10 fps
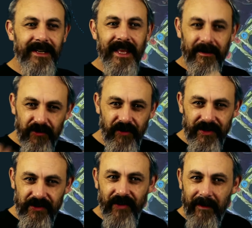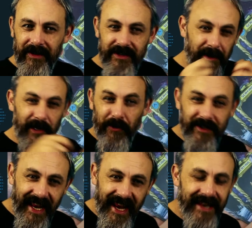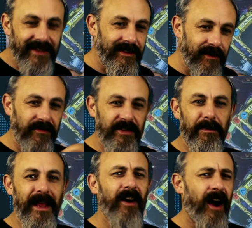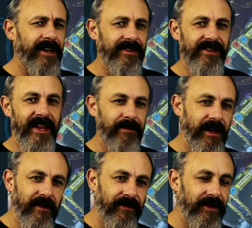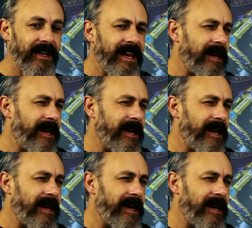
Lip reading: in there, triggers a trap when someone looks in it. Obviously, you're playing hide and seek with the ovoid.